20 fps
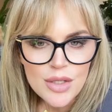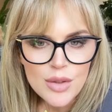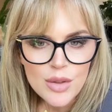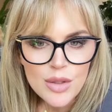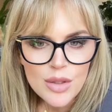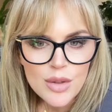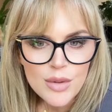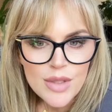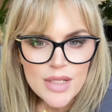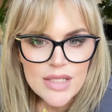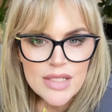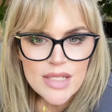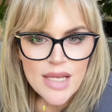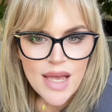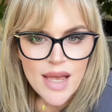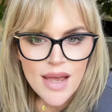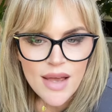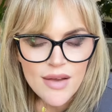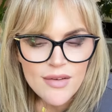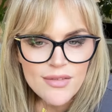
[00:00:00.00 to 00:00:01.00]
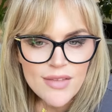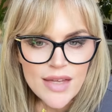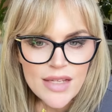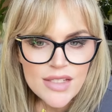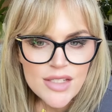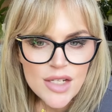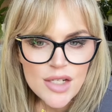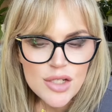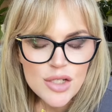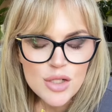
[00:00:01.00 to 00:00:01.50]
you're going to have that
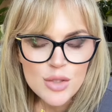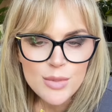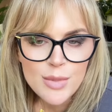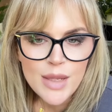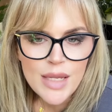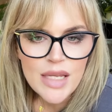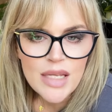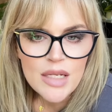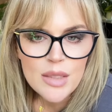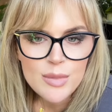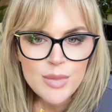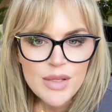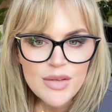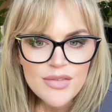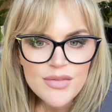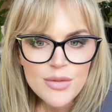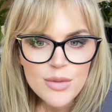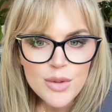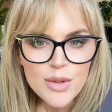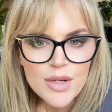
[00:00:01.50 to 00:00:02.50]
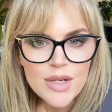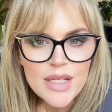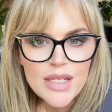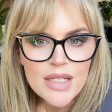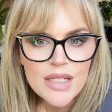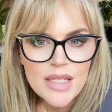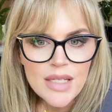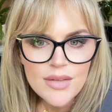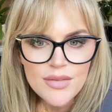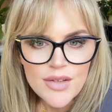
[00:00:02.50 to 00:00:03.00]
denture made before
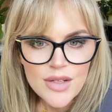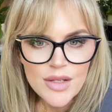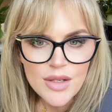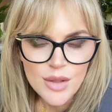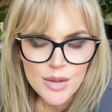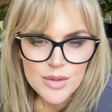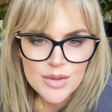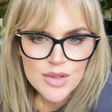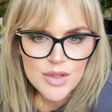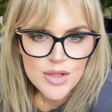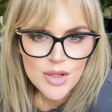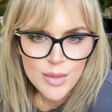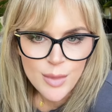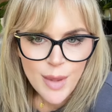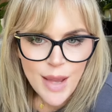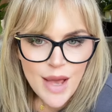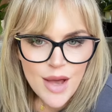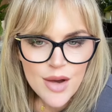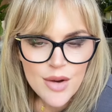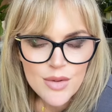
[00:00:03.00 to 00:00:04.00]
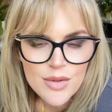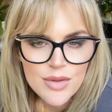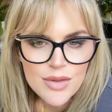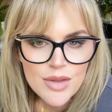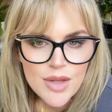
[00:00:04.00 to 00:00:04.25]
it even goes in your mouth.